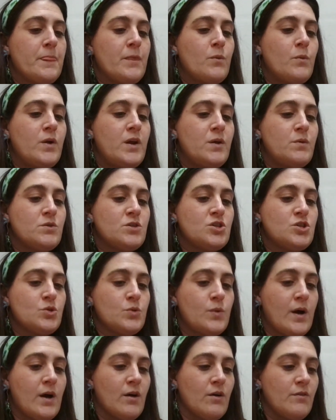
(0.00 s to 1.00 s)
When he was
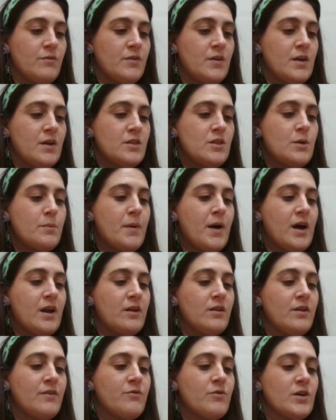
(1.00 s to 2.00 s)
12, the
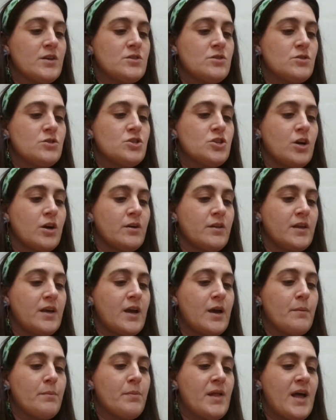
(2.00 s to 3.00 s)
bottle of Russell Charlie,
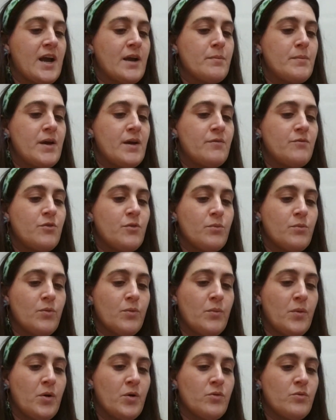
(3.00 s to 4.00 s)
a black man
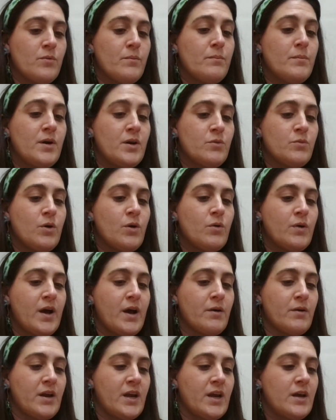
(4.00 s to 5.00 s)
from Monroe
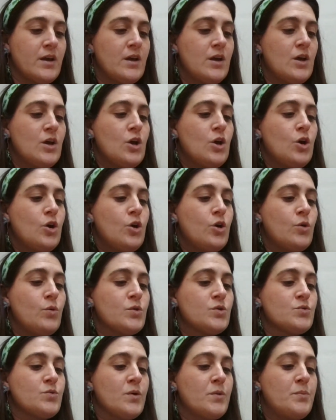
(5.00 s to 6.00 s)
County, who
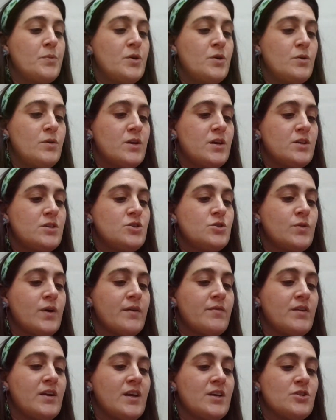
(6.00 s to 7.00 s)
was reputed to
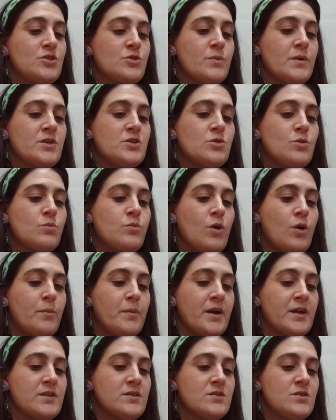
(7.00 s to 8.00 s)
have an interracial
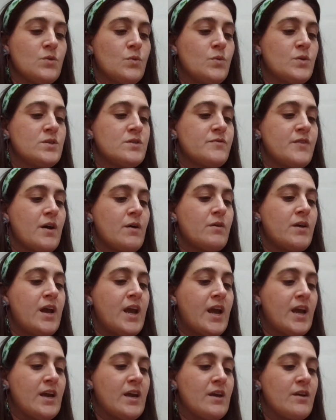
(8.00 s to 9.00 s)
romance, was found
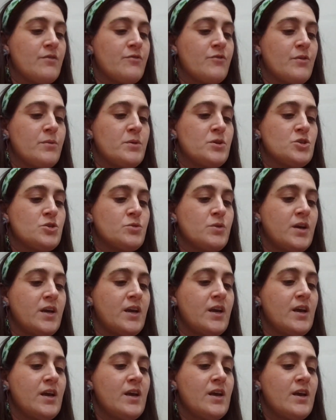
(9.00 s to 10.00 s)
hanging from a
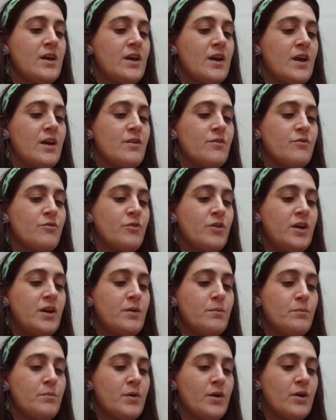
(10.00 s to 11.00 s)
tree in
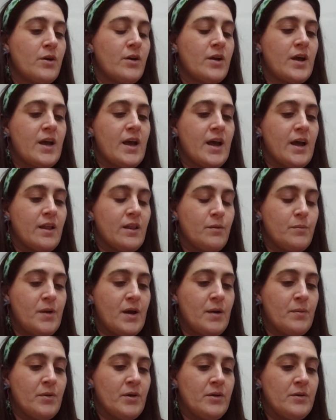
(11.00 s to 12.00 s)
Vredenburg,
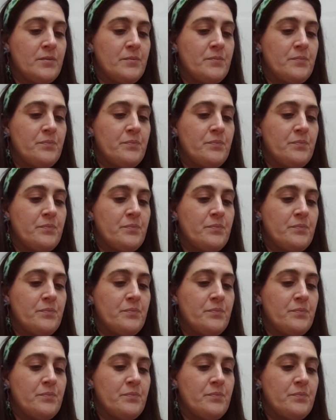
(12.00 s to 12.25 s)
Alabama.